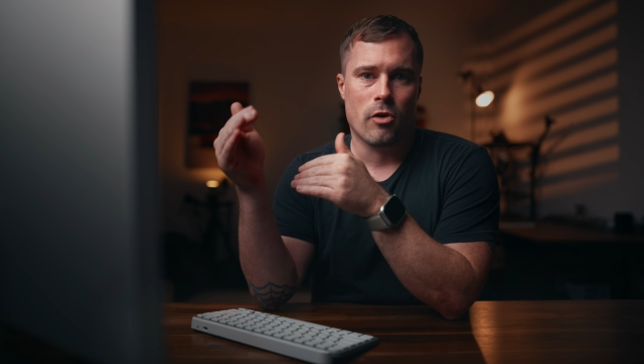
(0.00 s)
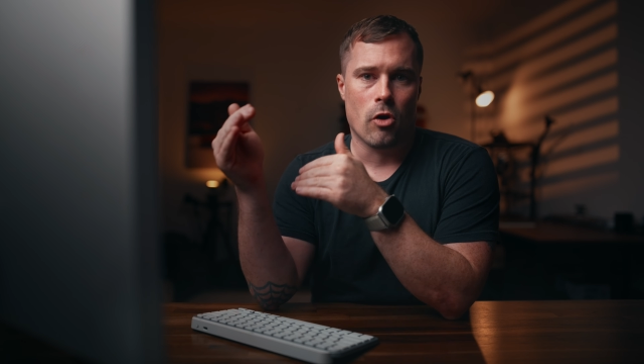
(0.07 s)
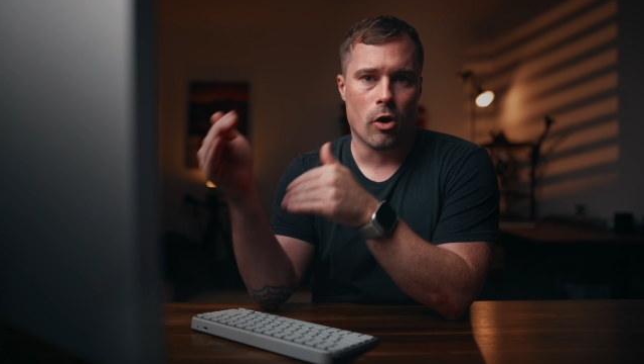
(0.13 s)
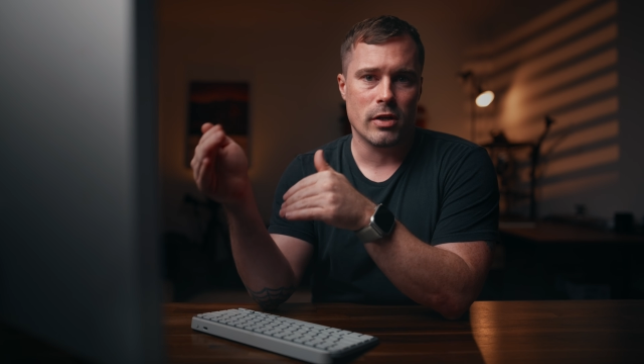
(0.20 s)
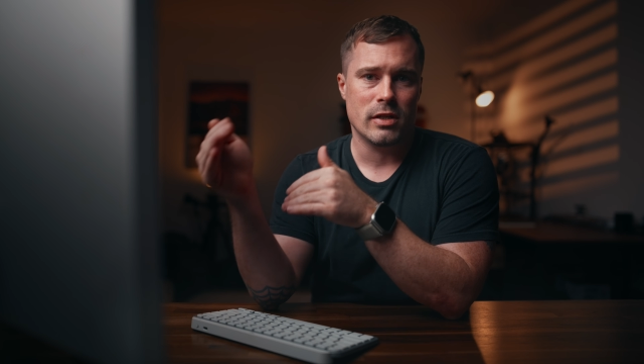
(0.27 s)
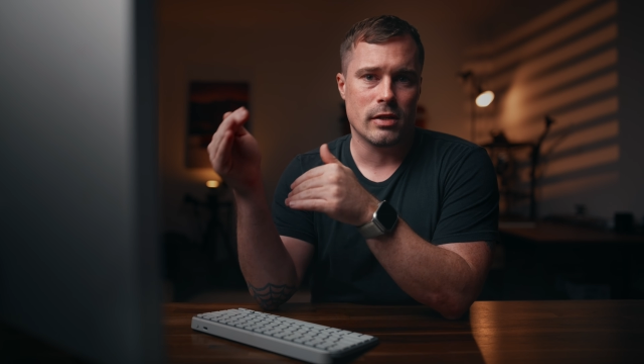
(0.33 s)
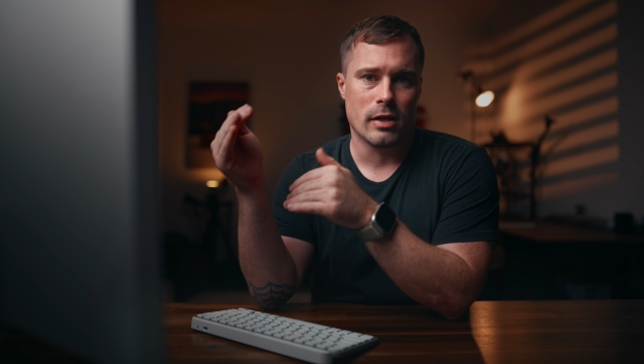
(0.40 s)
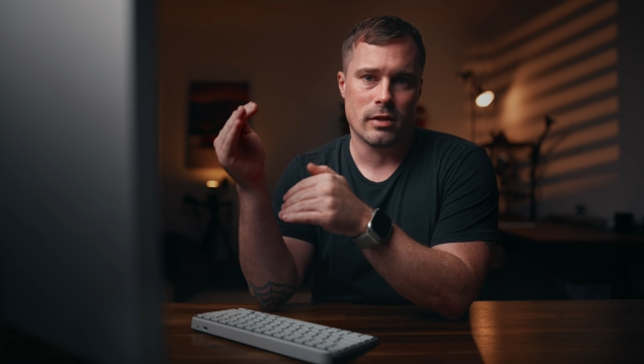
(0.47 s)

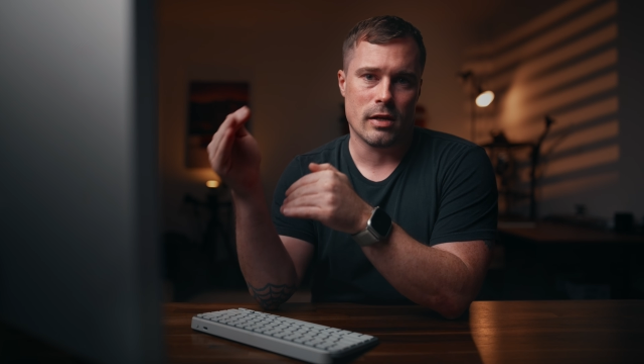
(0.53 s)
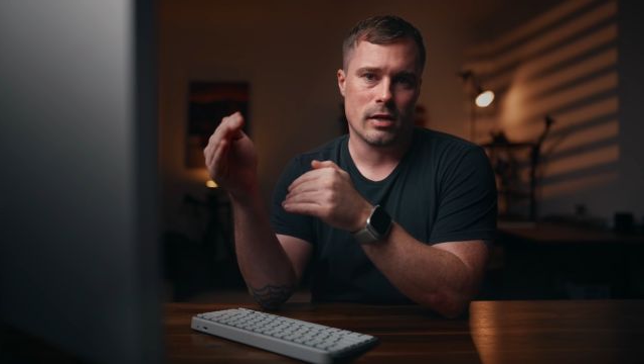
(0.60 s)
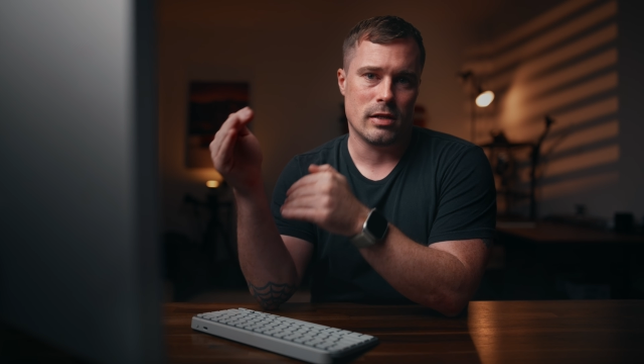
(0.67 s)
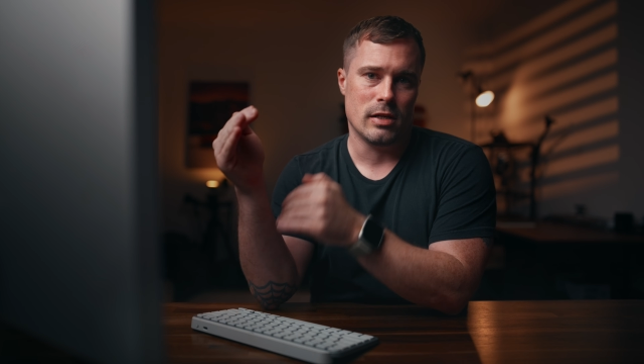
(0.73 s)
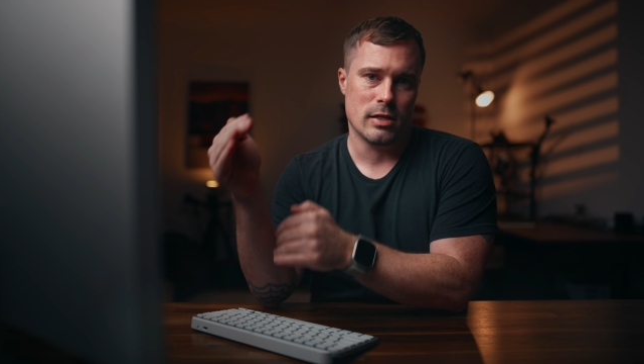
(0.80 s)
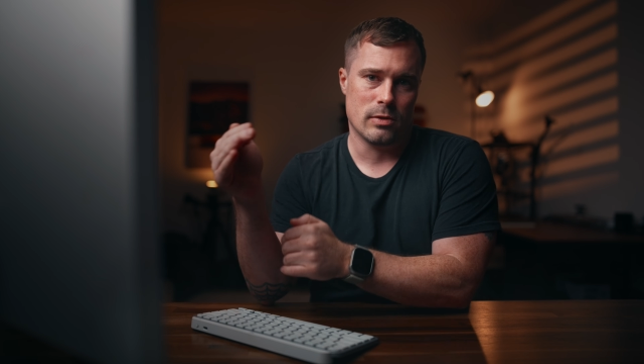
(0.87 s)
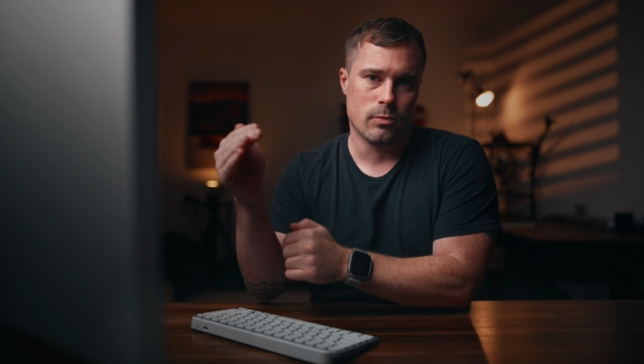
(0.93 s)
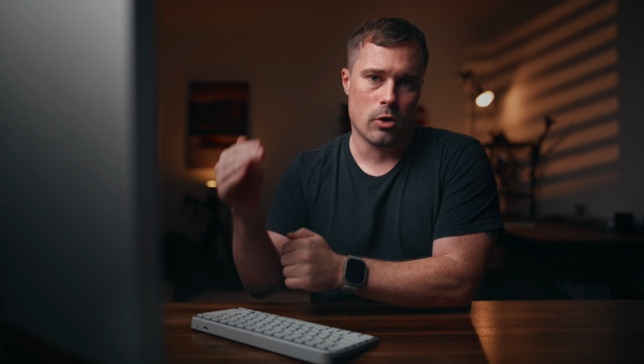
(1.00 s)
content that
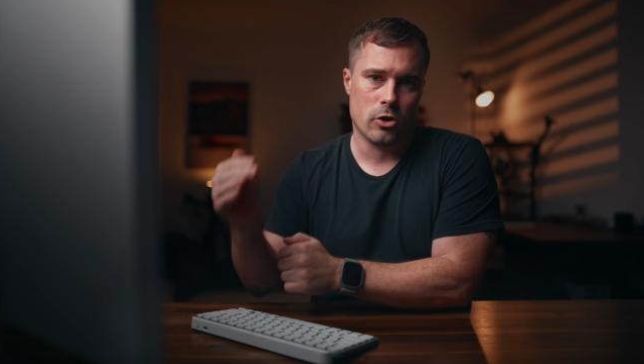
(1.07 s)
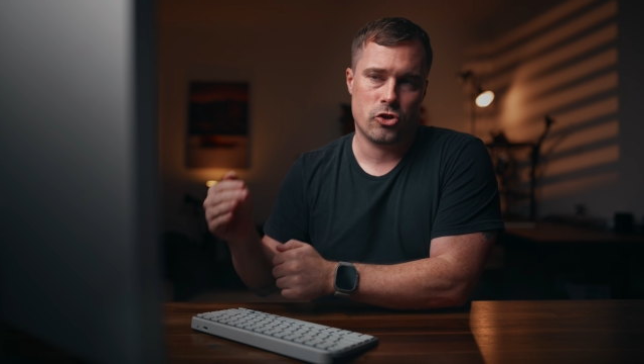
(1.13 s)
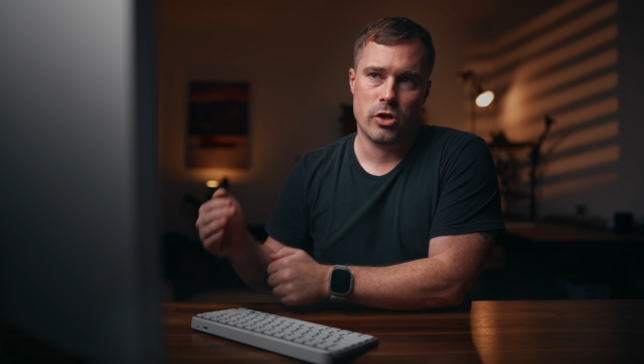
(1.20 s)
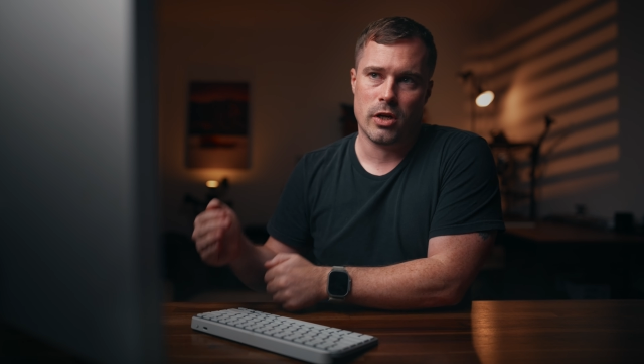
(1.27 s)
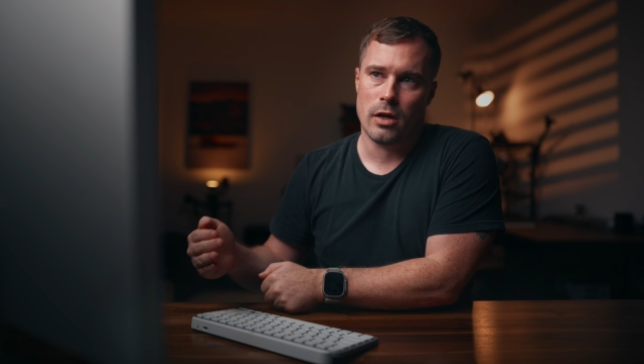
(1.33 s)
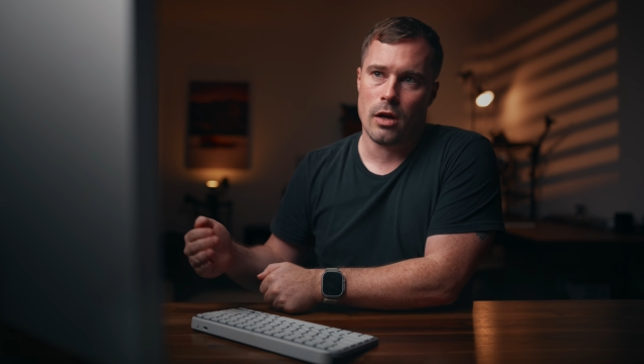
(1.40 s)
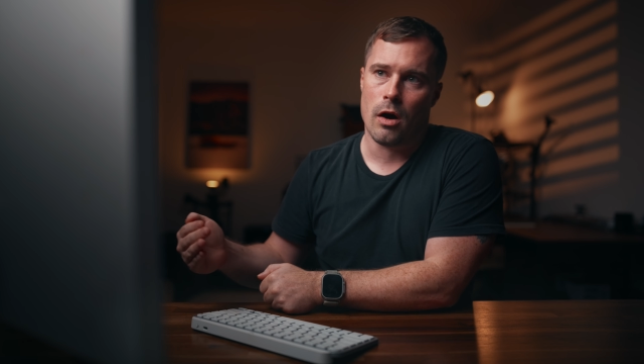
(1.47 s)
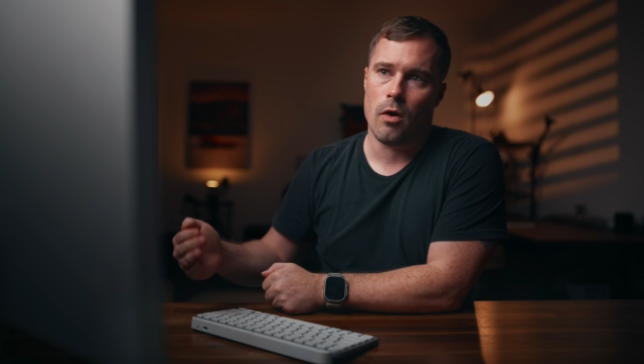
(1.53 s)
he is
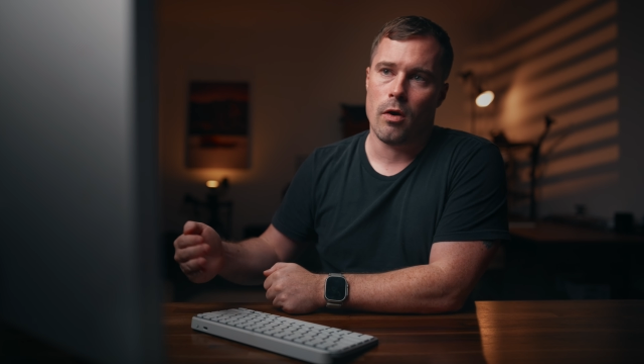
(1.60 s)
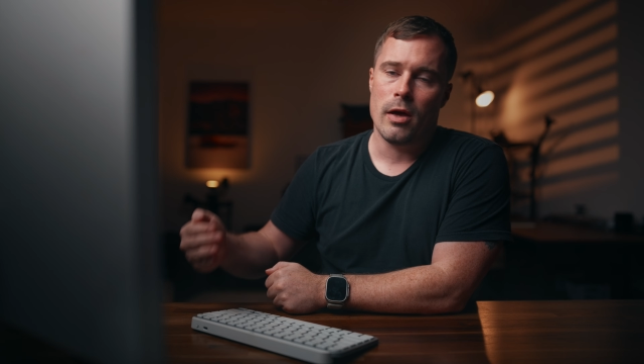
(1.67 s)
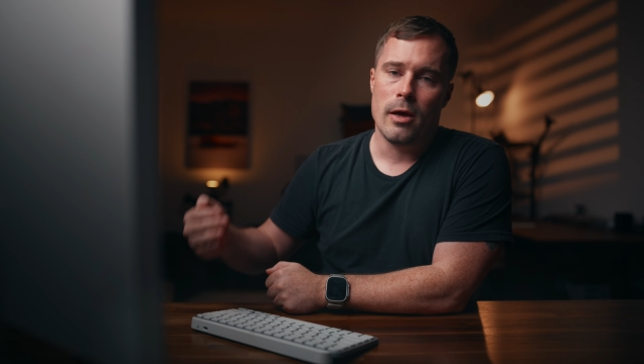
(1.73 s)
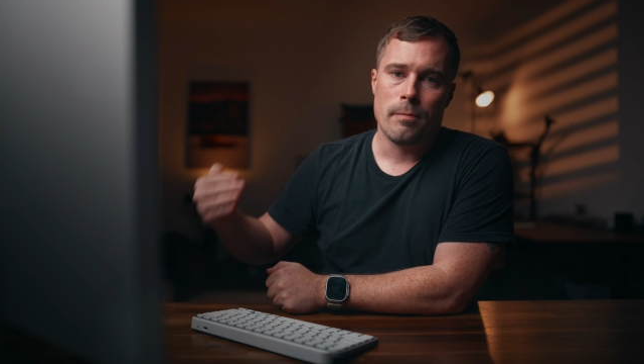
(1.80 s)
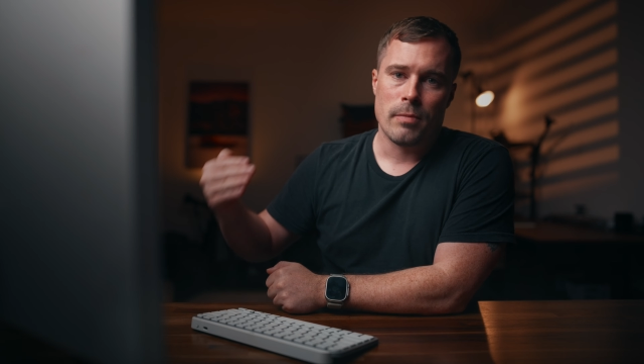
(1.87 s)
watching now